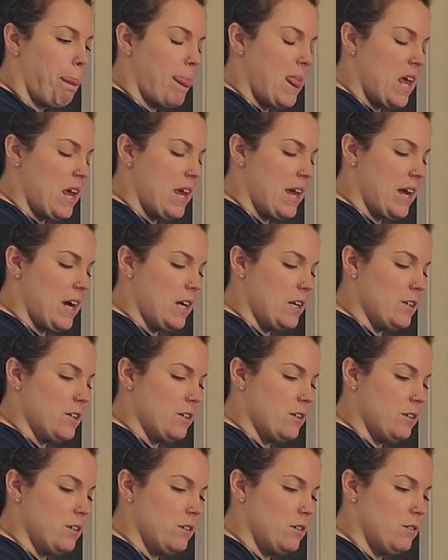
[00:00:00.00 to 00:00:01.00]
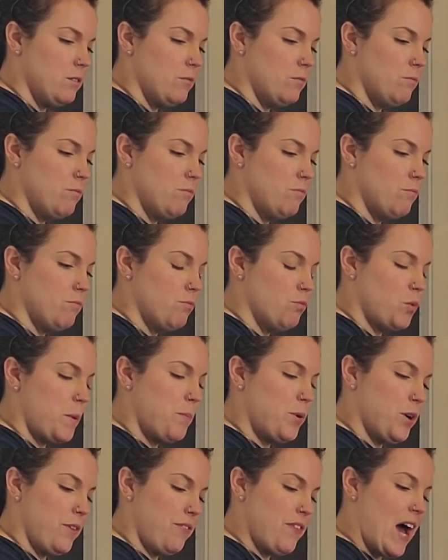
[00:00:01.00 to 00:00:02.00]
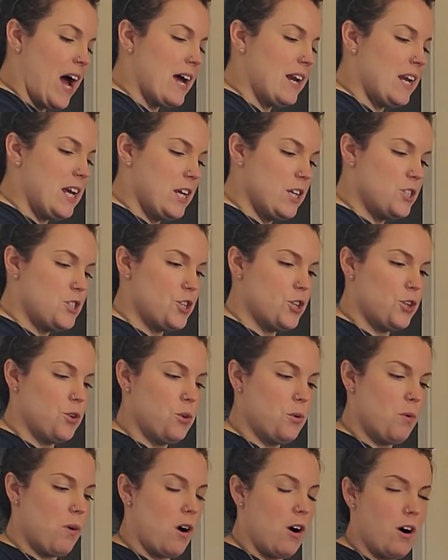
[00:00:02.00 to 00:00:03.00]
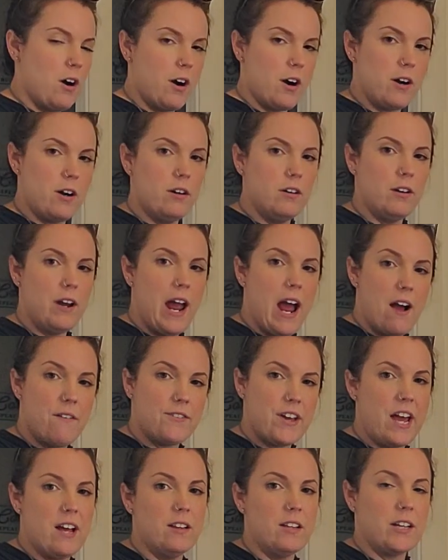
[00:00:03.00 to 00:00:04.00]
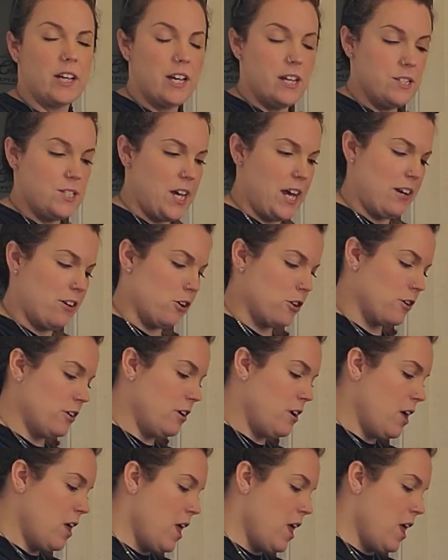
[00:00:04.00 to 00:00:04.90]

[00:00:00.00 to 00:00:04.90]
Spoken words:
and we put that into our half-gallon container,